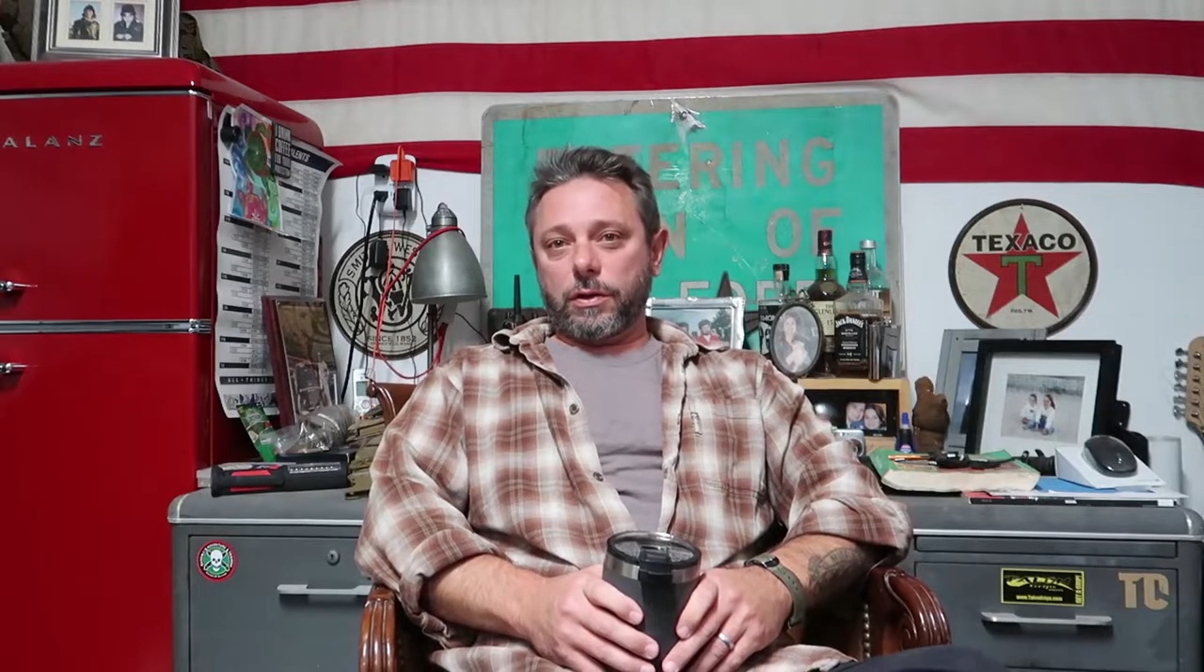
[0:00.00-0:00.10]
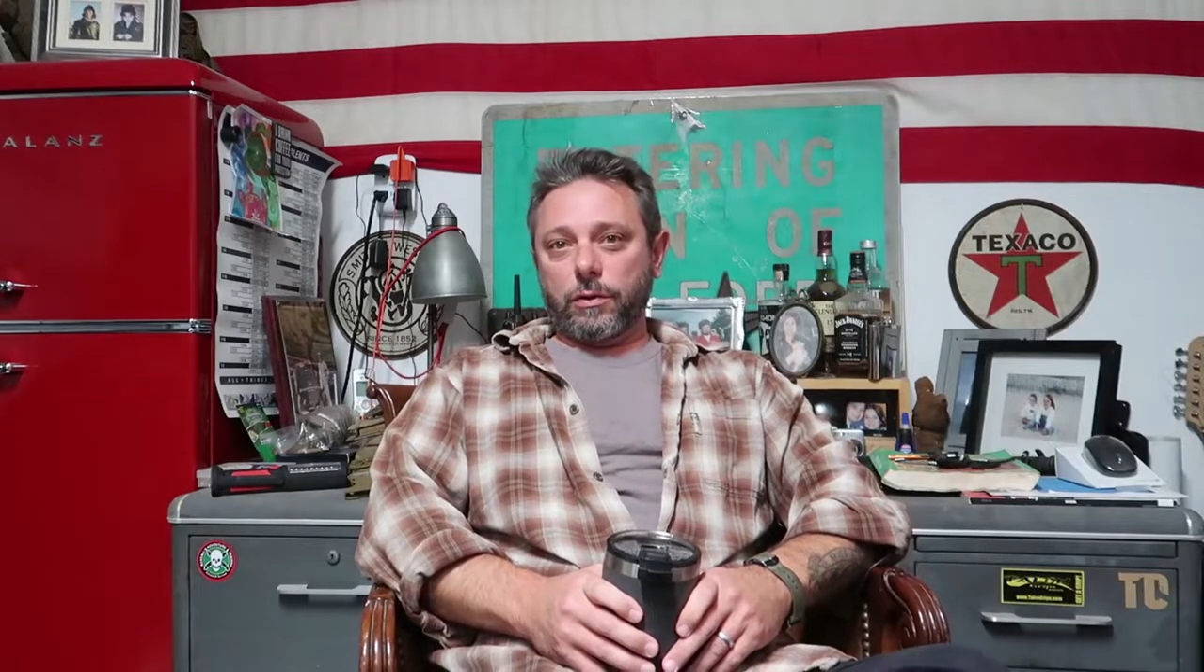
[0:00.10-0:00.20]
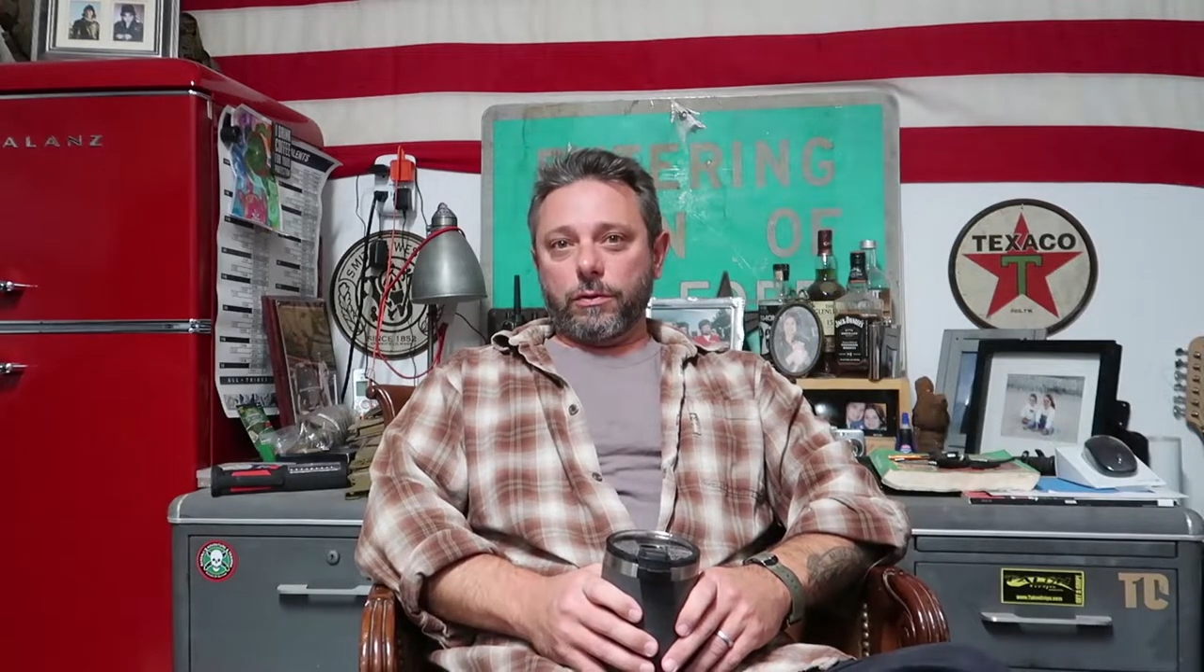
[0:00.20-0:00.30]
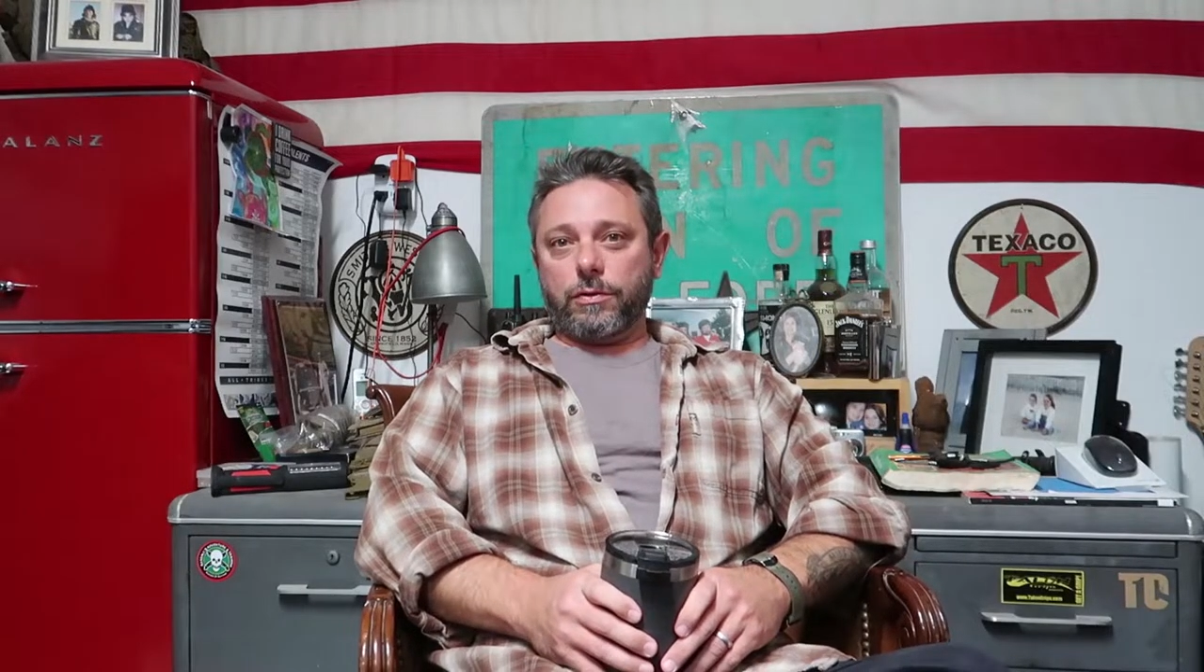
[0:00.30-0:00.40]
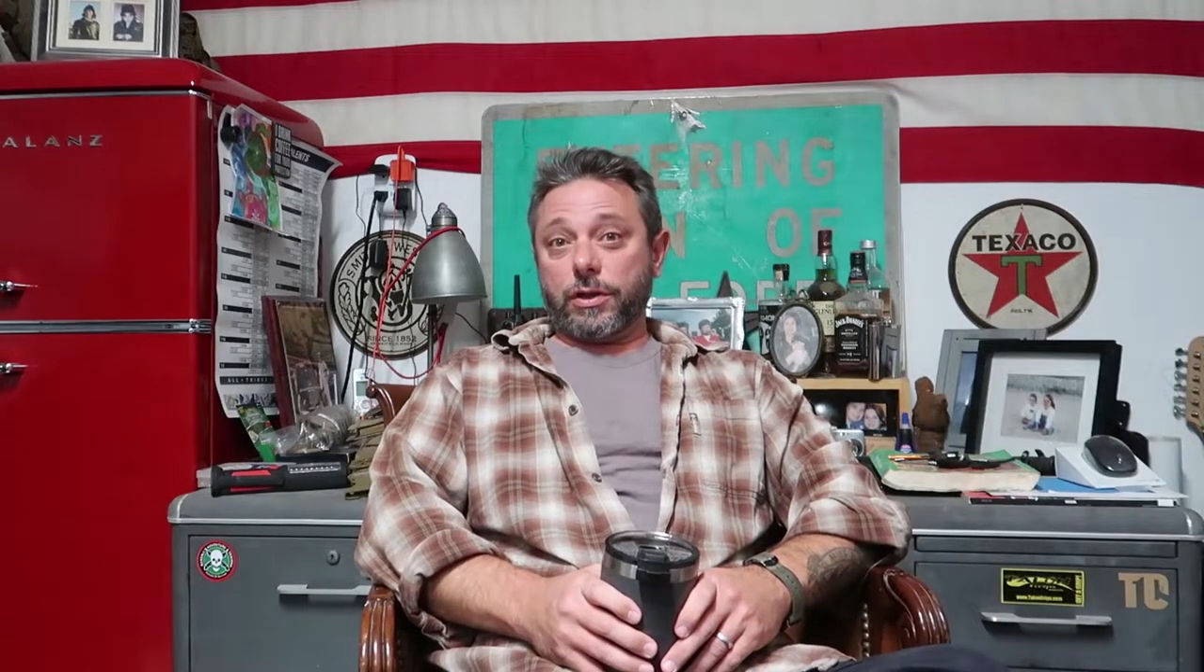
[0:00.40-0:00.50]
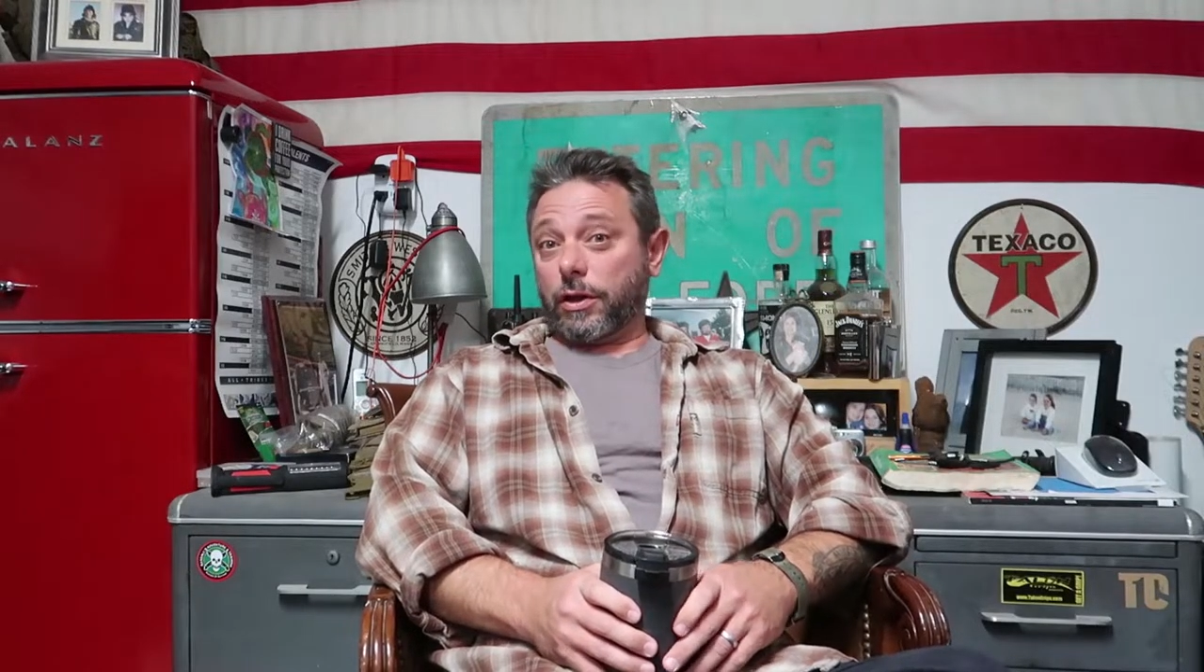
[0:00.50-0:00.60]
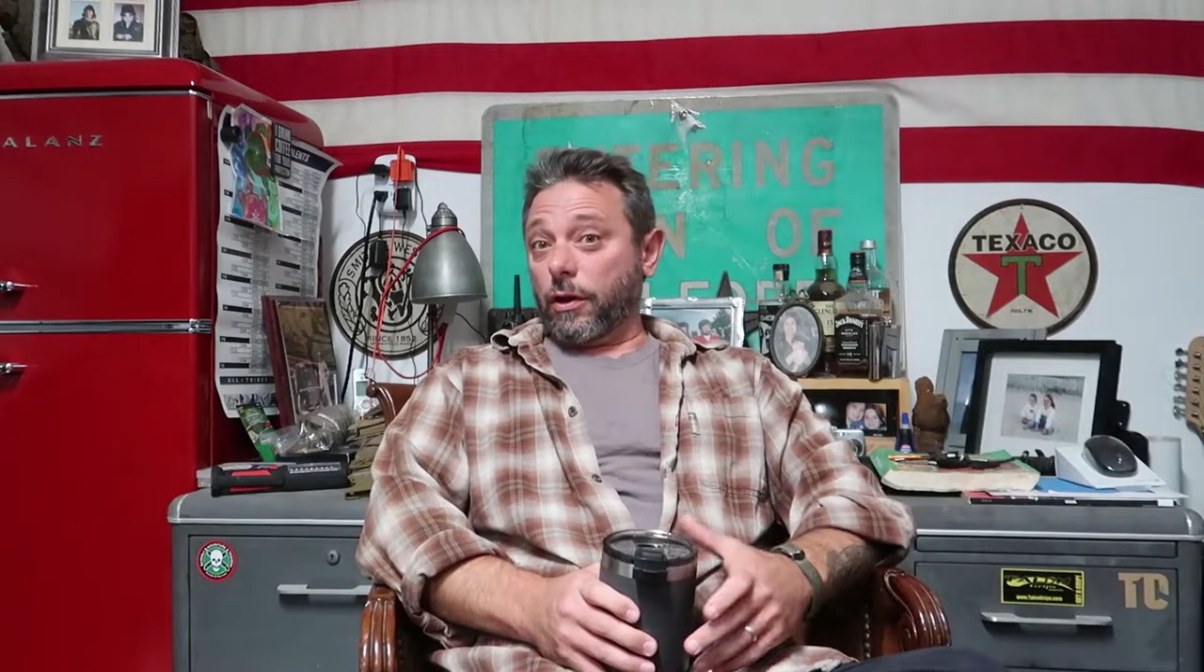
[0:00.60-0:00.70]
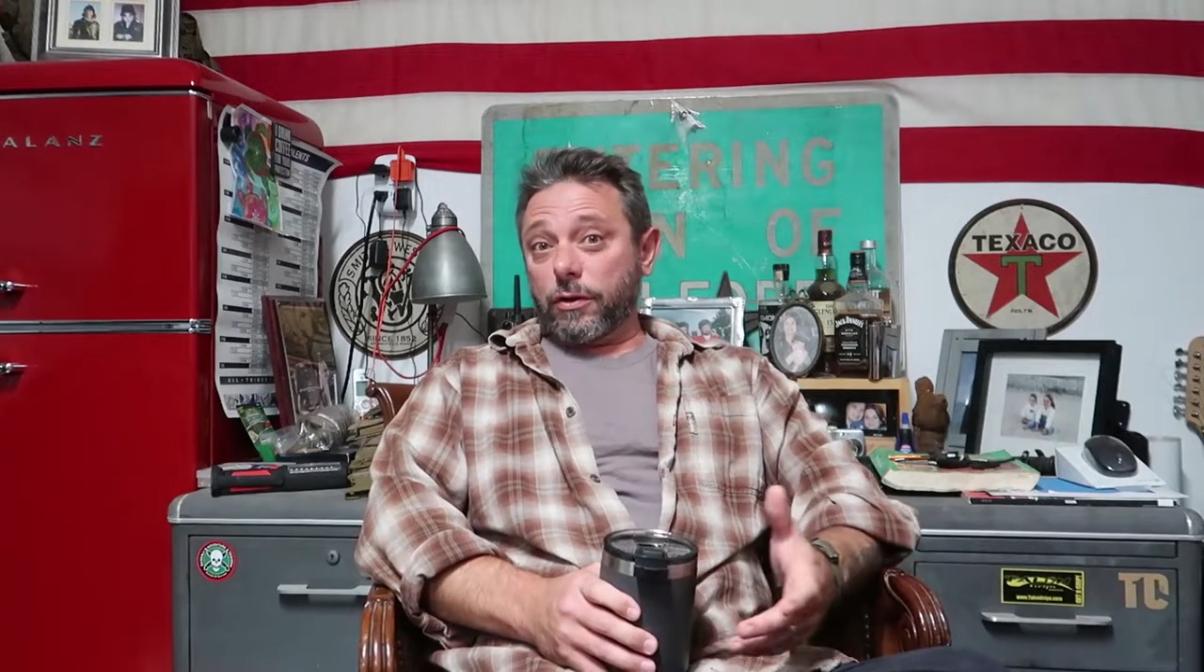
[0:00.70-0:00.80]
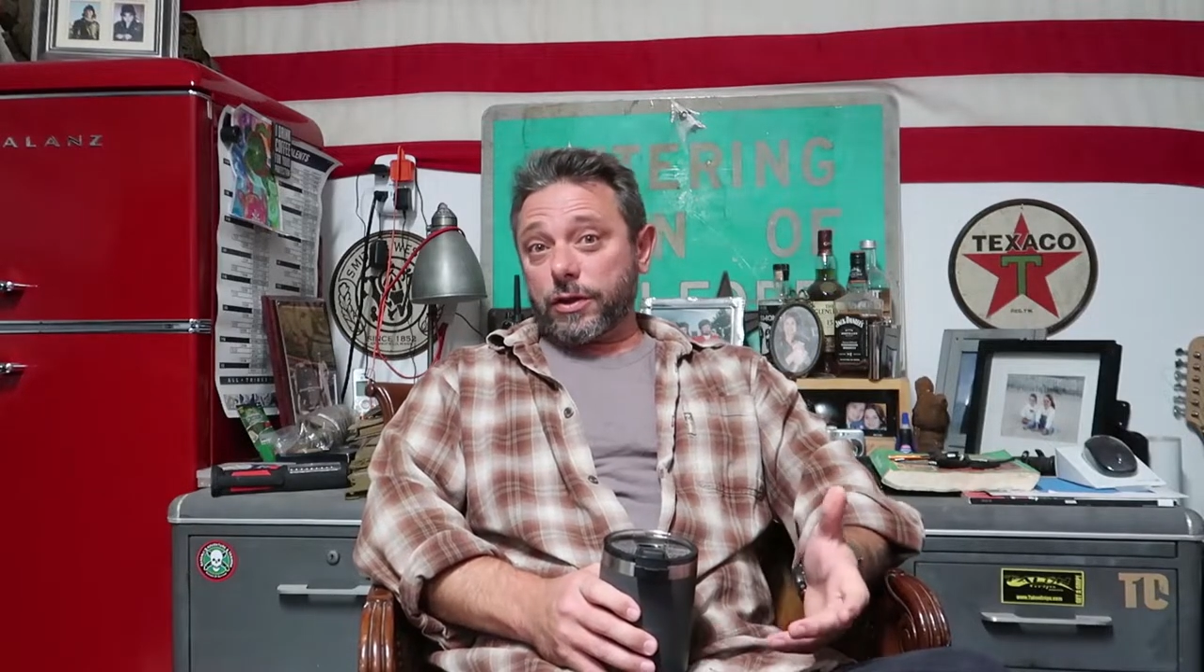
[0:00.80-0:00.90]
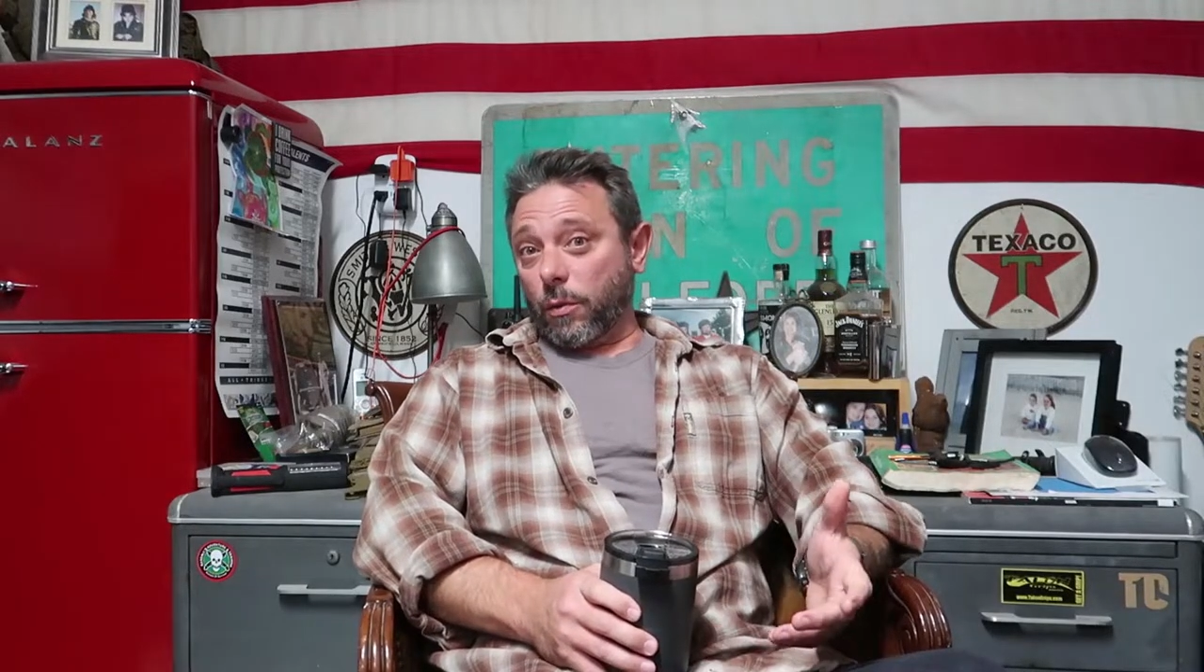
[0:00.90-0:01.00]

to secure